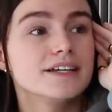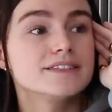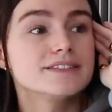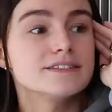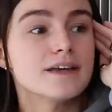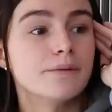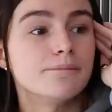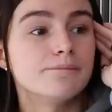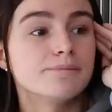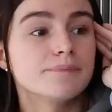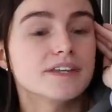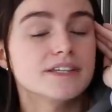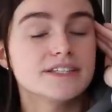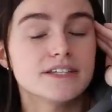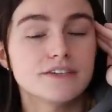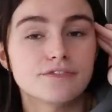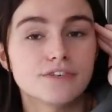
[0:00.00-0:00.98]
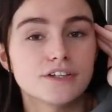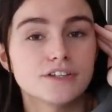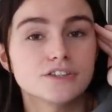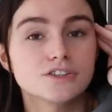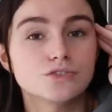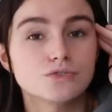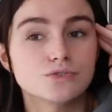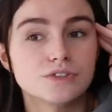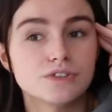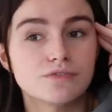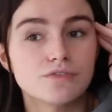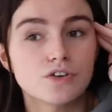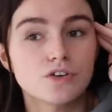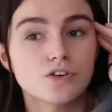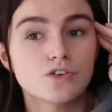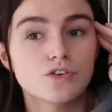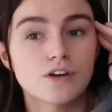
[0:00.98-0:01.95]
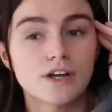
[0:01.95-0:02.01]
some different sorts of
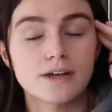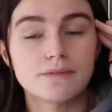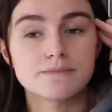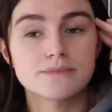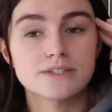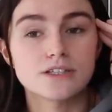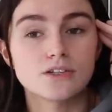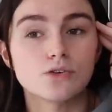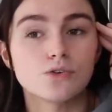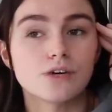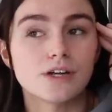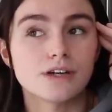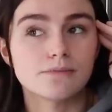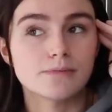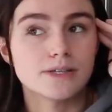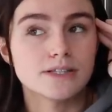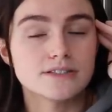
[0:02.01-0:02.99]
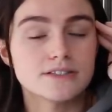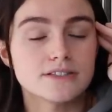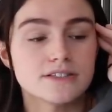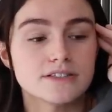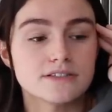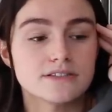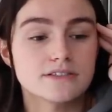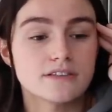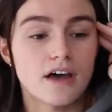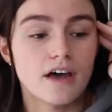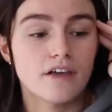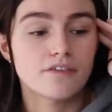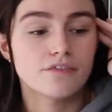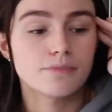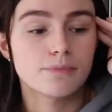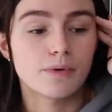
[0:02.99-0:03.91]
creams and ointments and stuff.